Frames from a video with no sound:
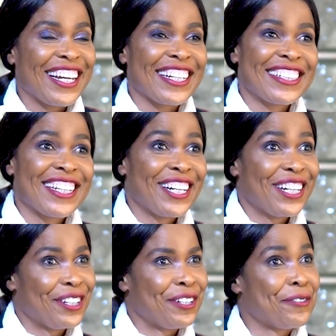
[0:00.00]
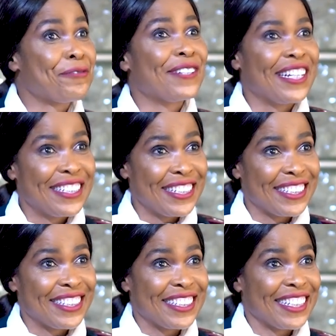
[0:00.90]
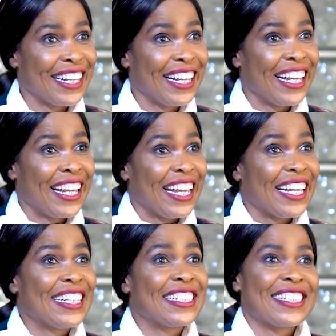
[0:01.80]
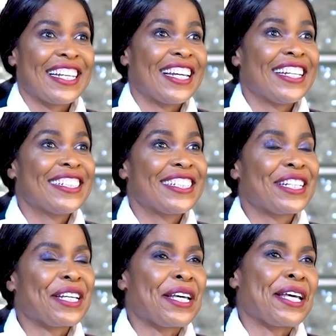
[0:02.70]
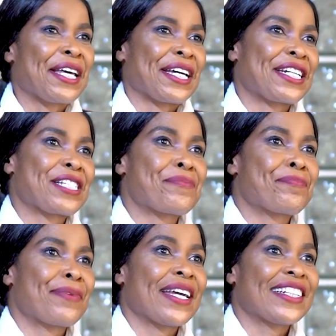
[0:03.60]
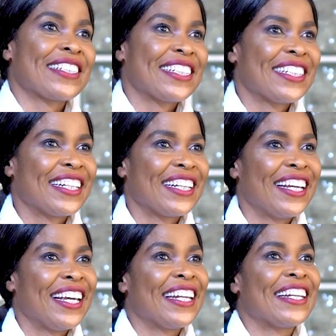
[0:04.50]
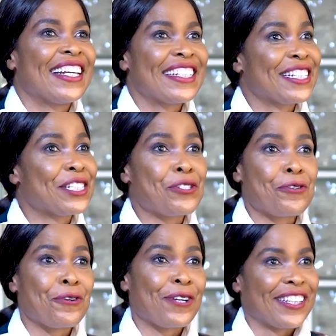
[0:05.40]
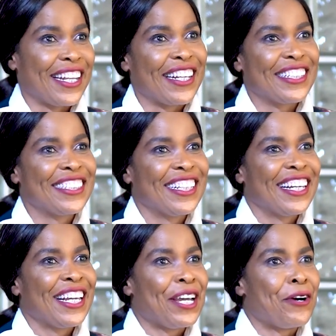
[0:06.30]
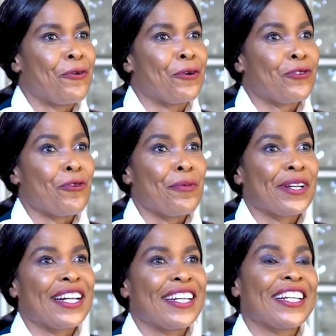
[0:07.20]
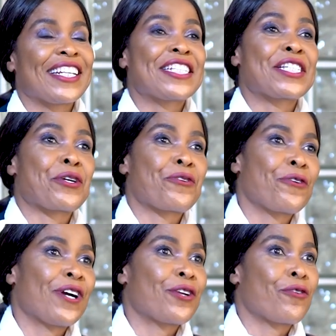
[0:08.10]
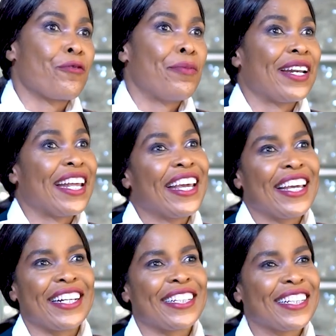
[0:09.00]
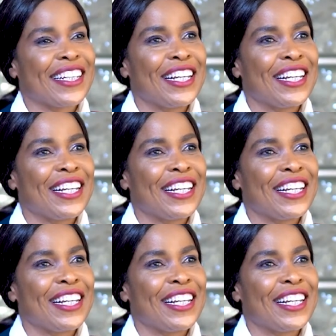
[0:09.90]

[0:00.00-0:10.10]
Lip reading: Council of Nurses, it says respect nurses so that autonomy secure global health.